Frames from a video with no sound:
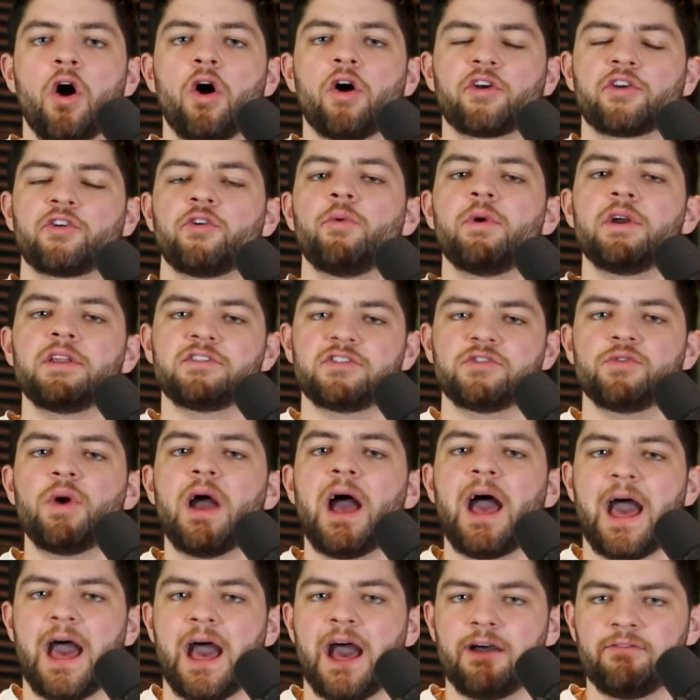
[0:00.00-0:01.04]
are going to
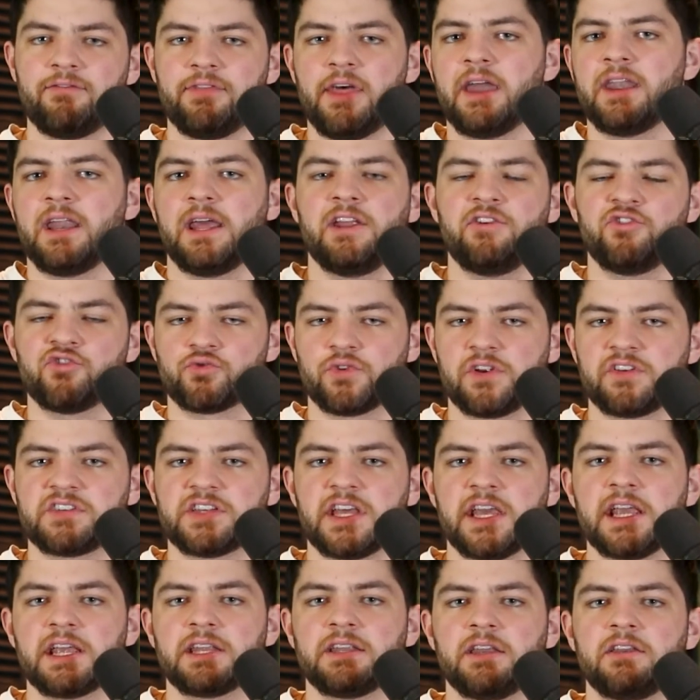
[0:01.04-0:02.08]
have that injury
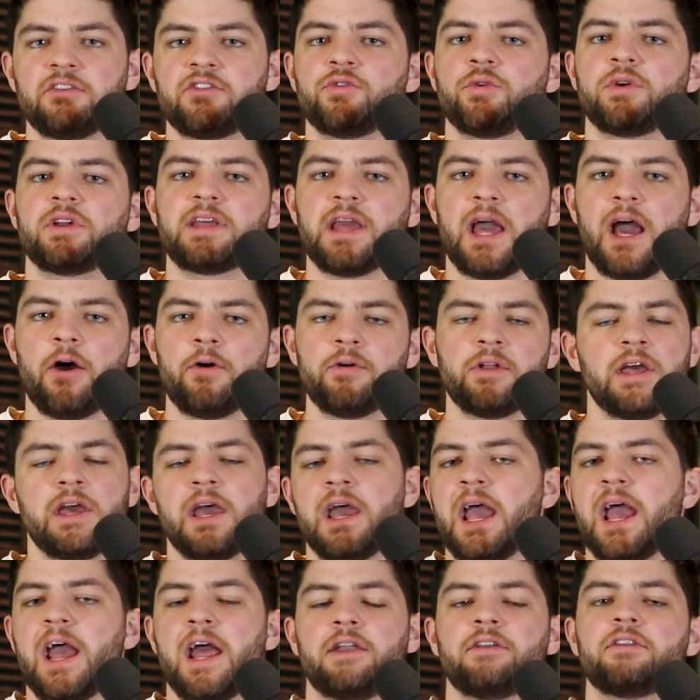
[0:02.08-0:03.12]
taken into account,
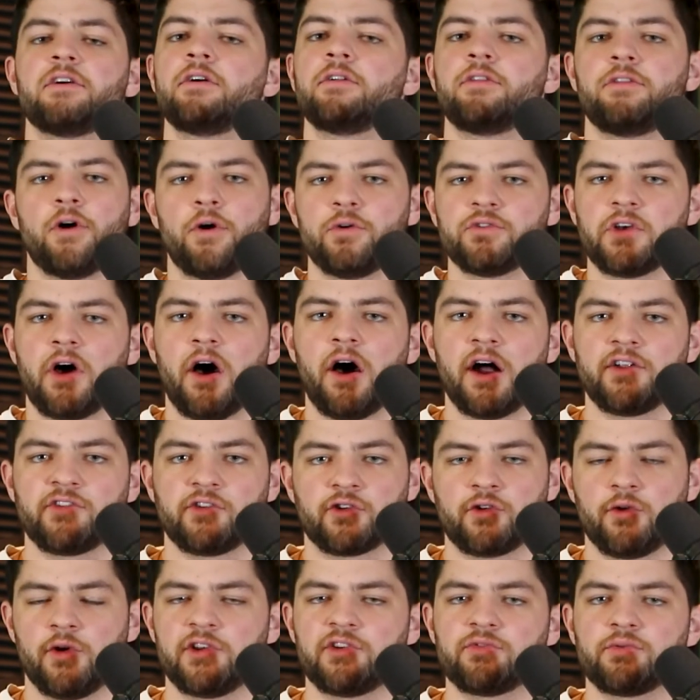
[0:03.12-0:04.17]
and those odds
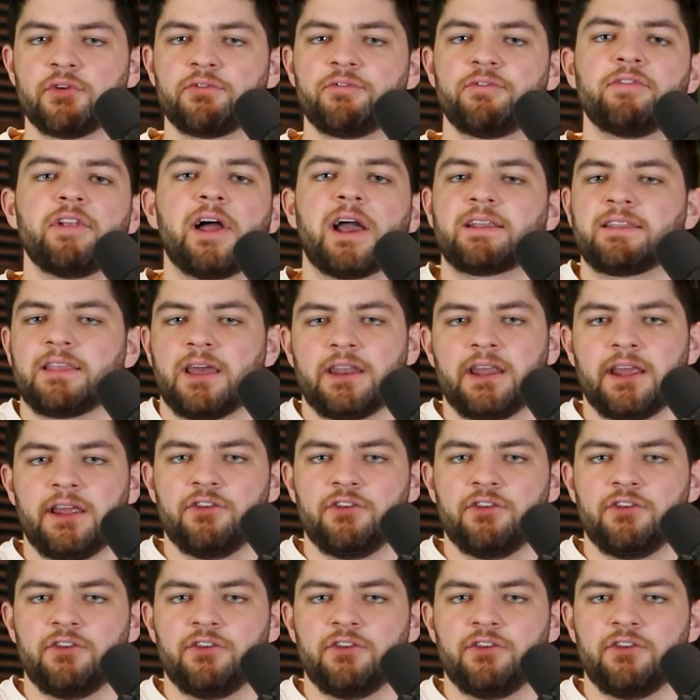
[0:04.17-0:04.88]
are going to reflect that